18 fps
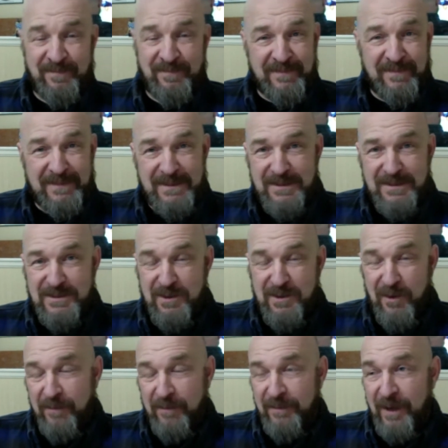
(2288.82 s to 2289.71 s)
So
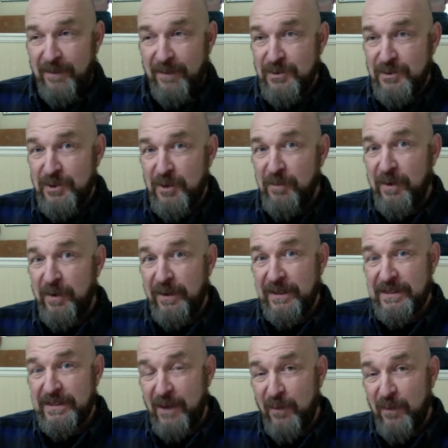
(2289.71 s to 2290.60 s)
I'm sure by the
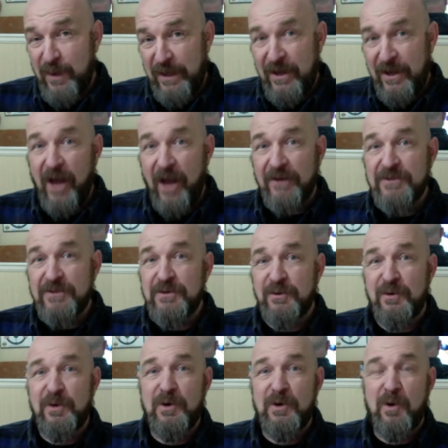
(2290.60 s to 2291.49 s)
time we got to New
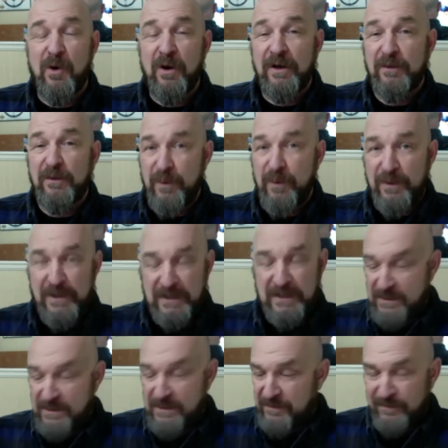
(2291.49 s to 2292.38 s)
York with
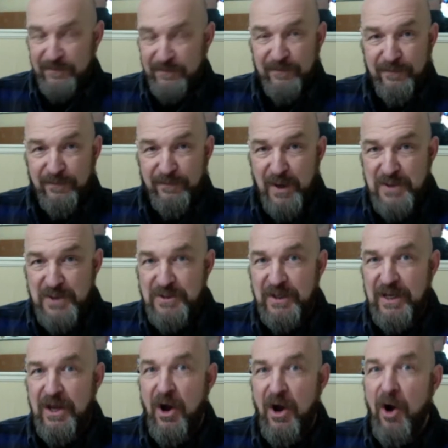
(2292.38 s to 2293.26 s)
this
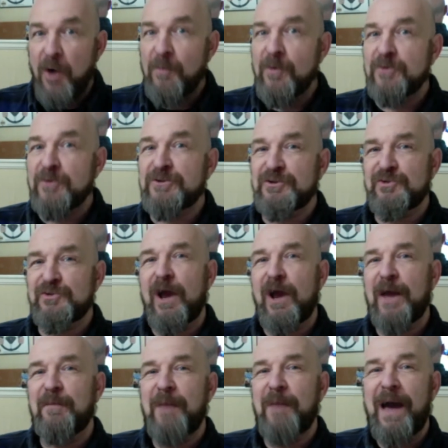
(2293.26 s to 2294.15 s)
freshly almost dry
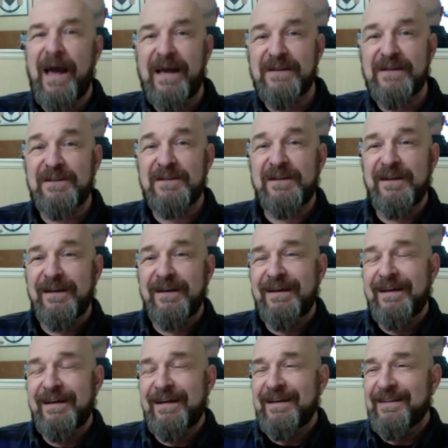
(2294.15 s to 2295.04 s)
mask,
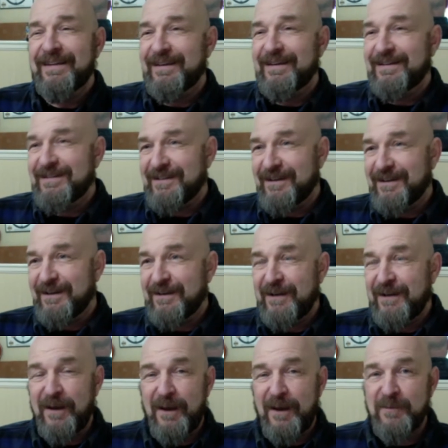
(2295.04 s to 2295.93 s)
that
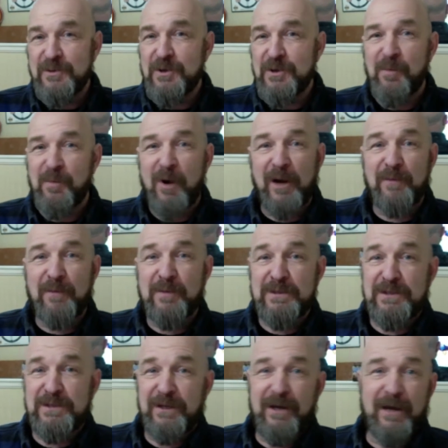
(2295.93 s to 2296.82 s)
I'm sure Mark must
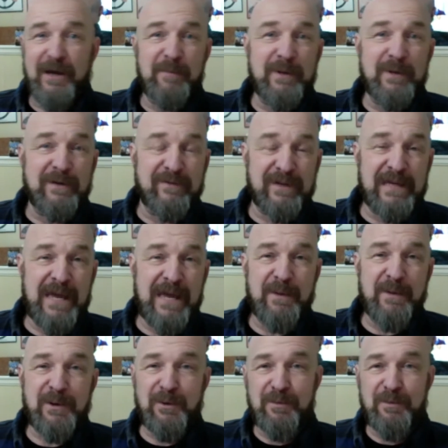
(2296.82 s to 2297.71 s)
have got a bit of a
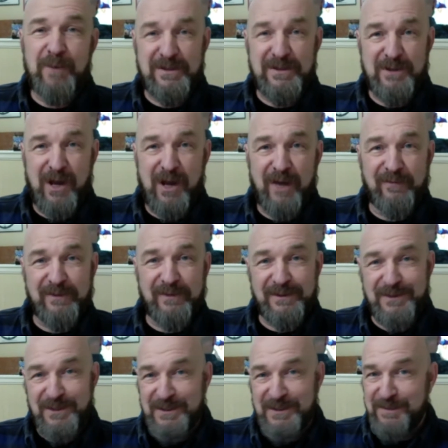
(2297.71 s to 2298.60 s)
chemical buzz off it,
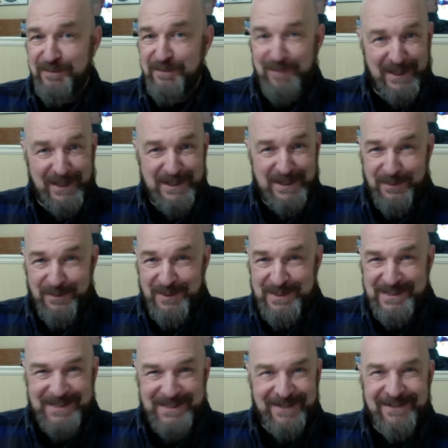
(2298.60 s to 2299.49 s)
just because
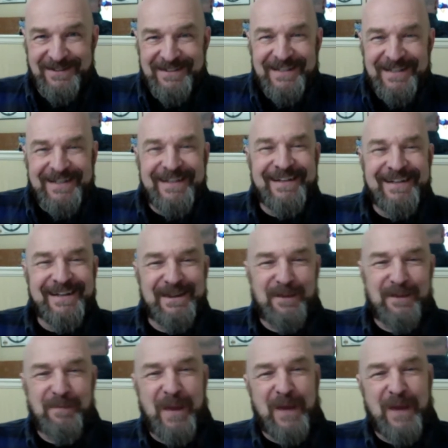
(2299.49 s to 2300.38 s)
the
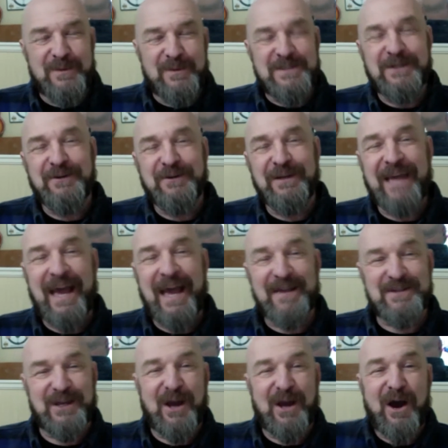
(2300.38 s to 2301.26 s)
paint was still
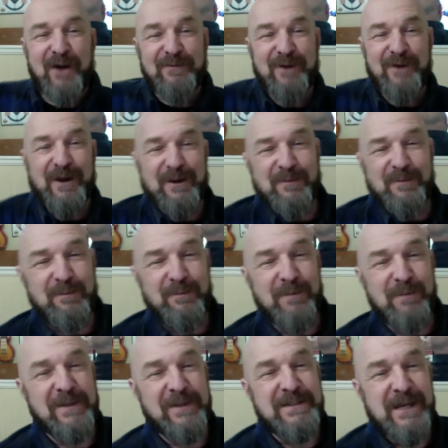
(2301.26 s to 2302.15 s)
gassing off on him by
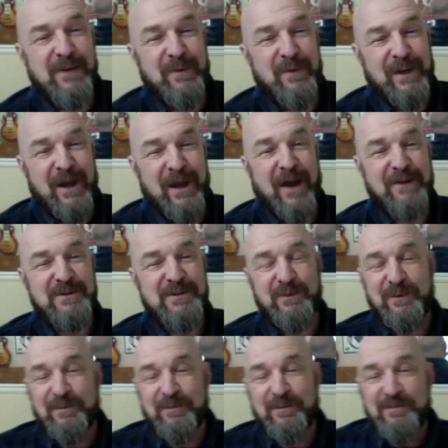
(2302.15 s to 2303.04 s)
the time we got to
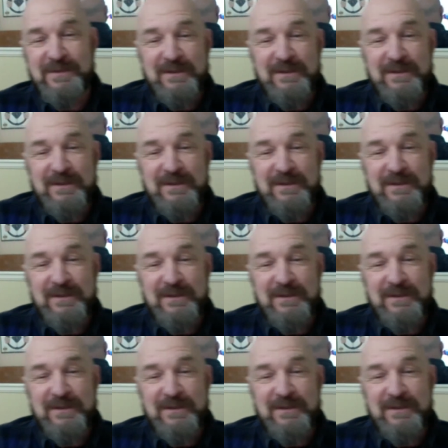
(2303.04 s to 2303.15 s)
him. So.